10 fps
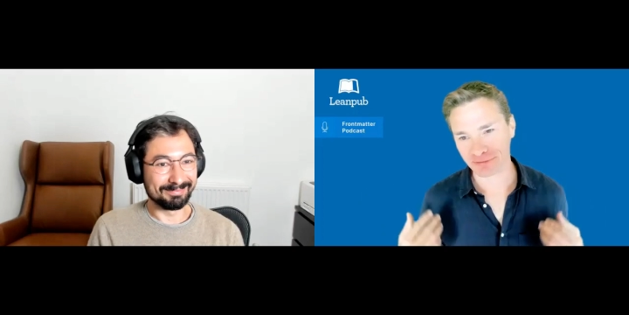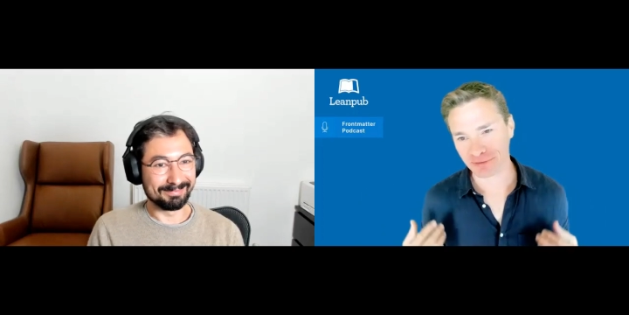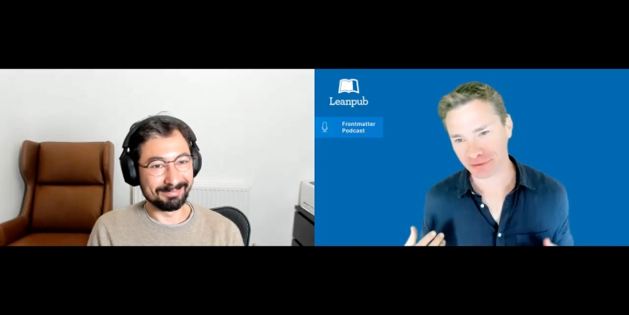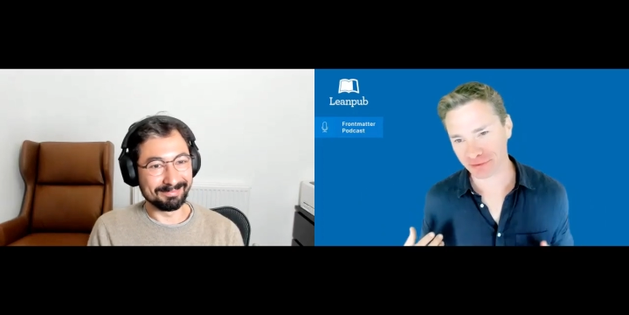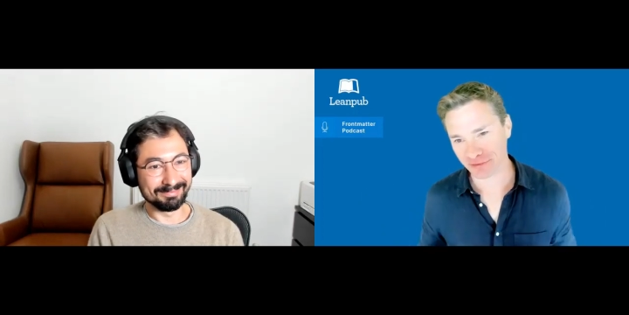
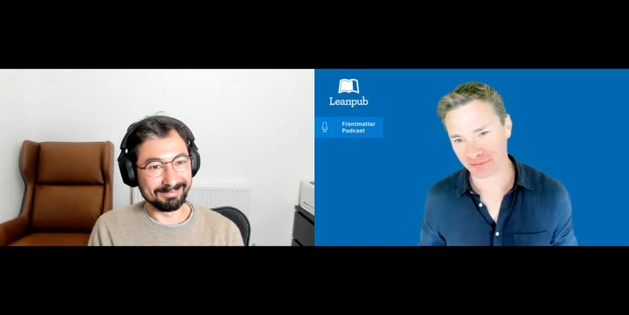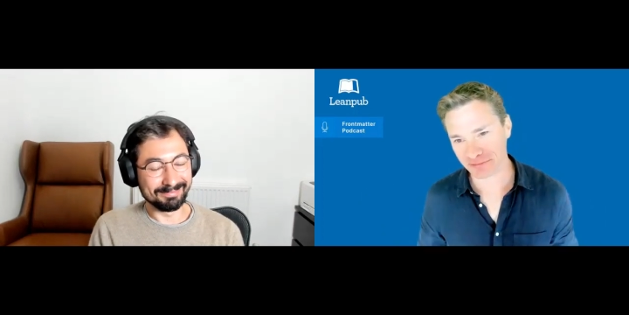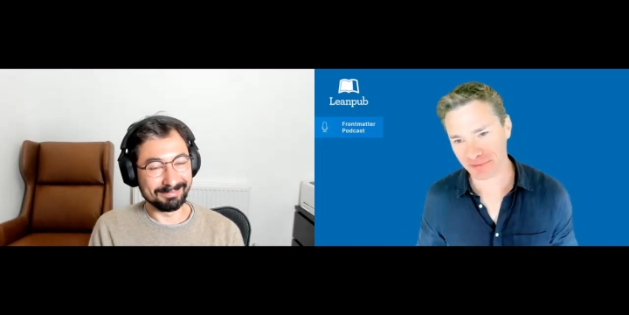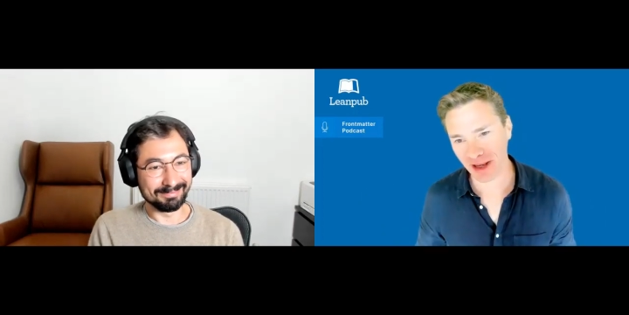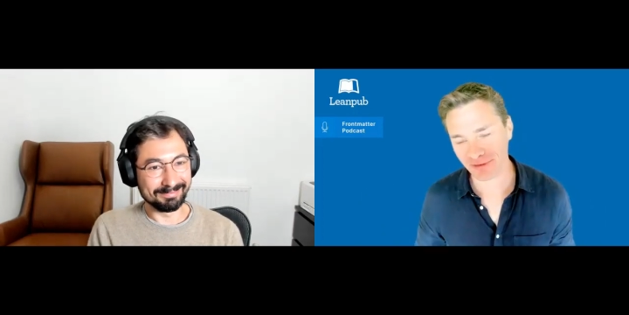Speaker 1: view
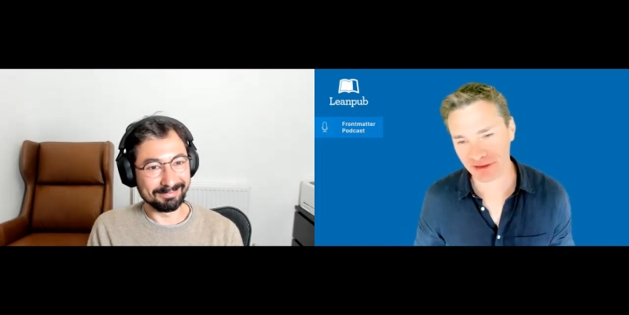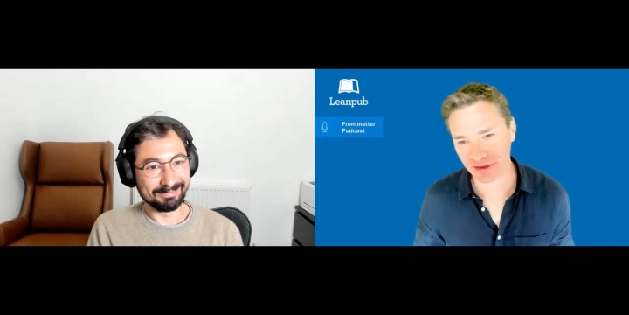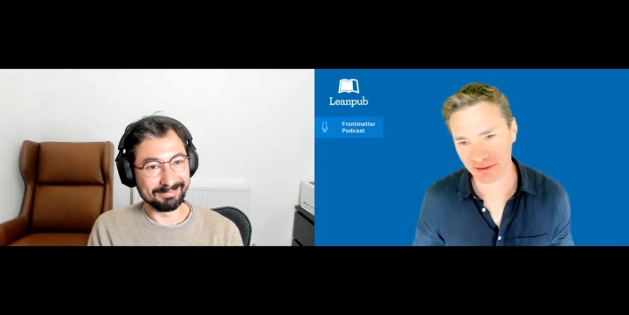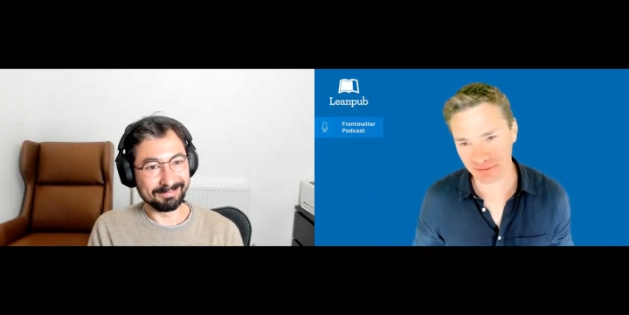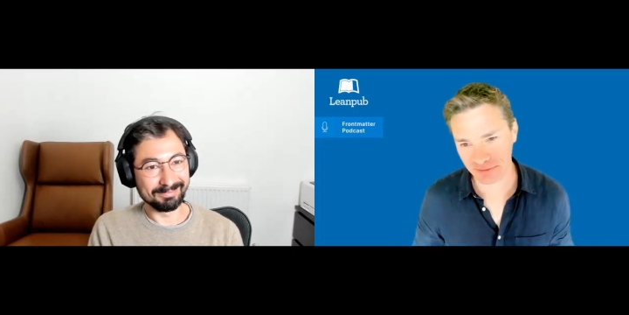from having
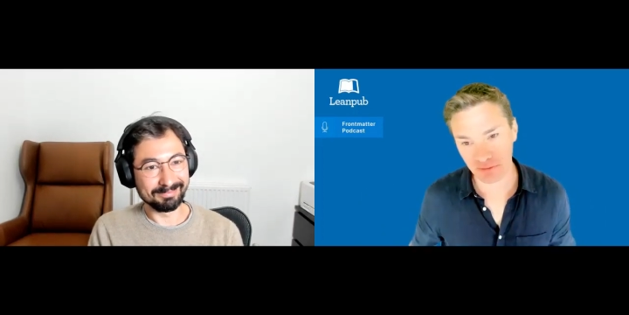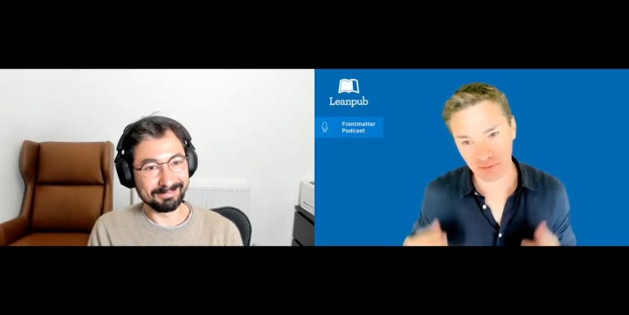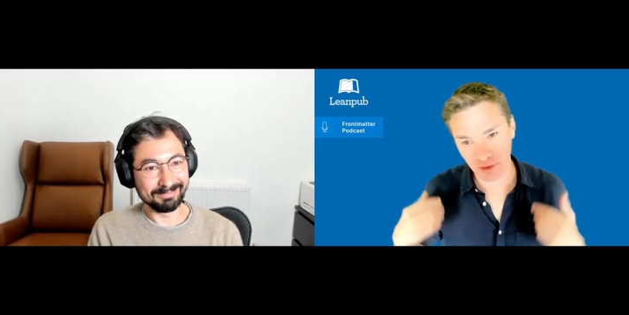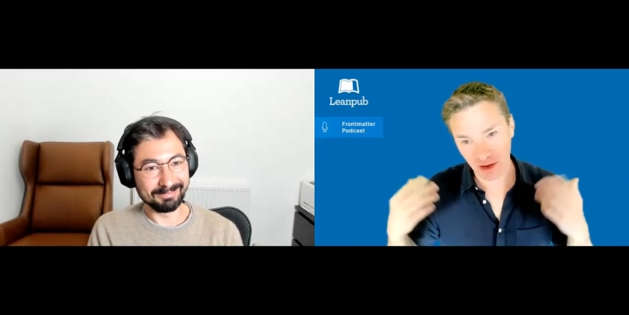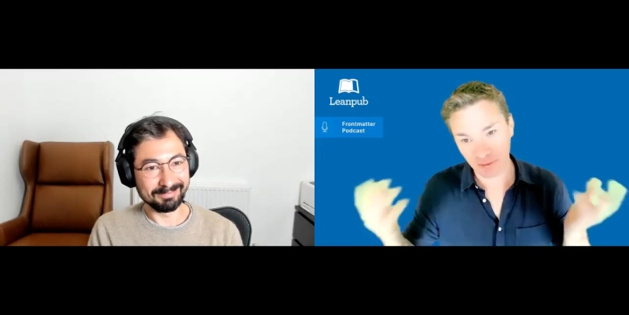
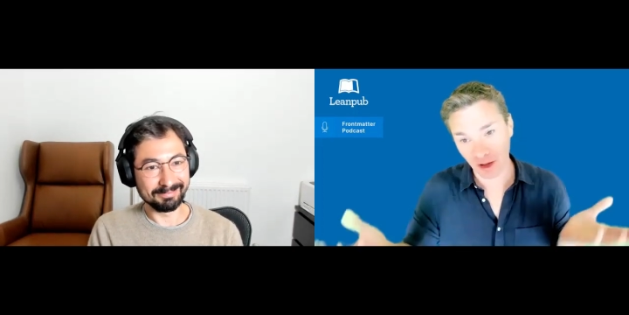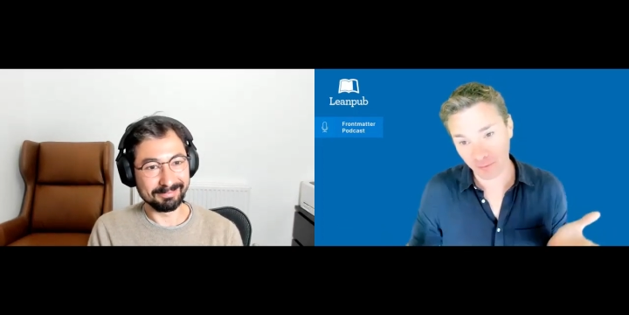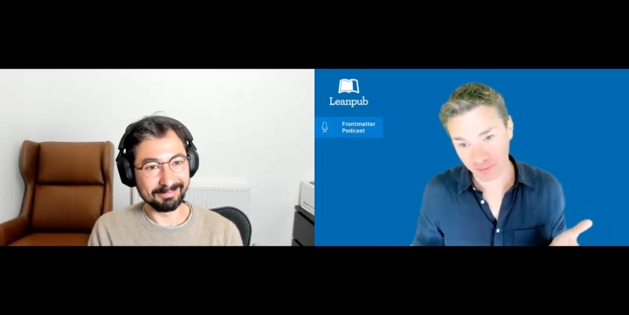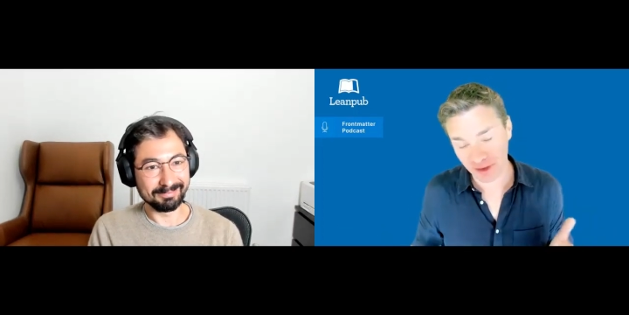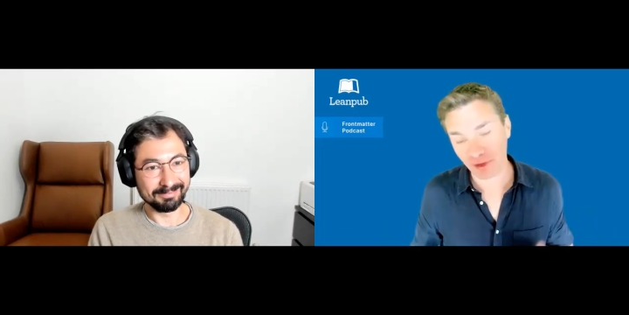
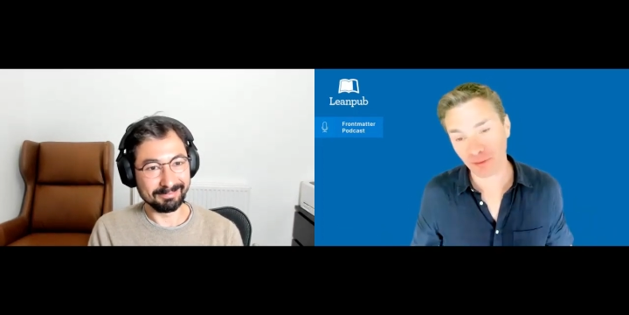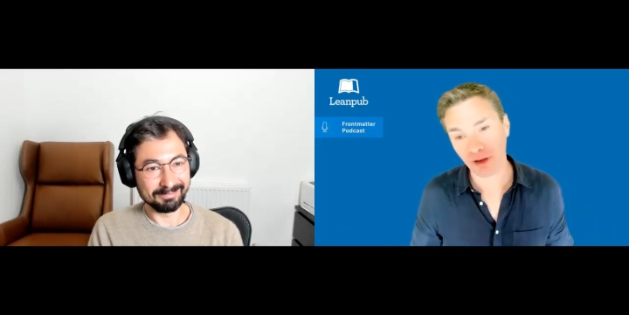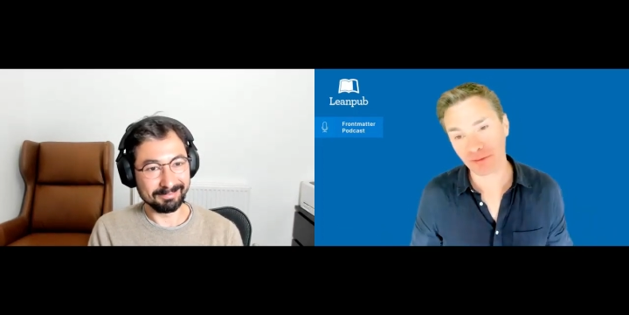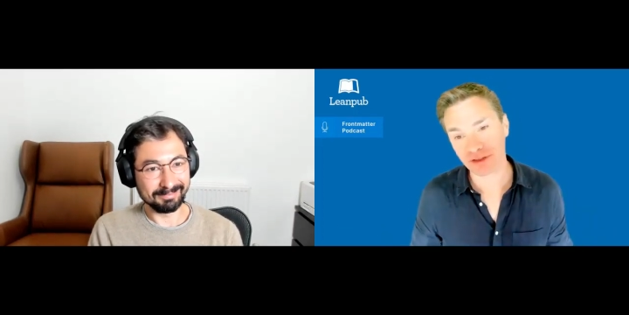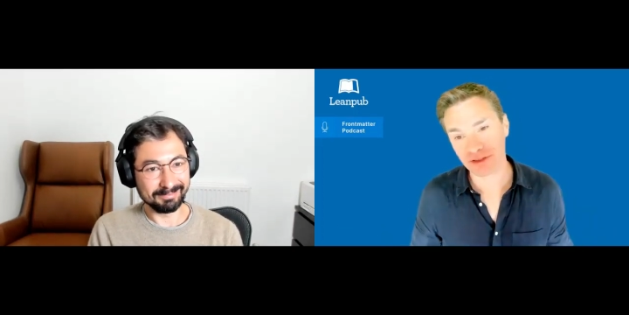helped people
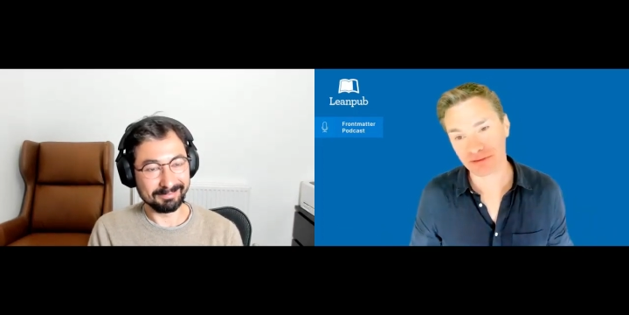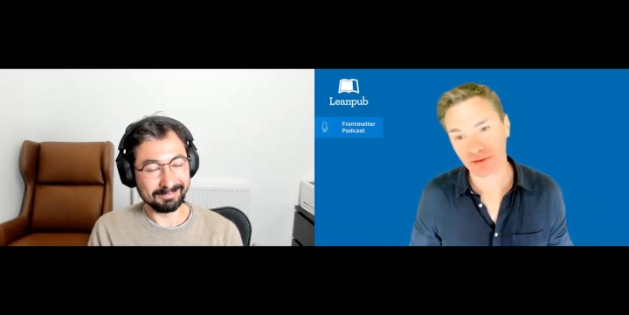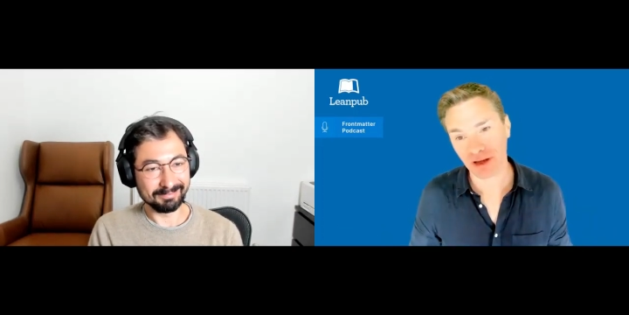publish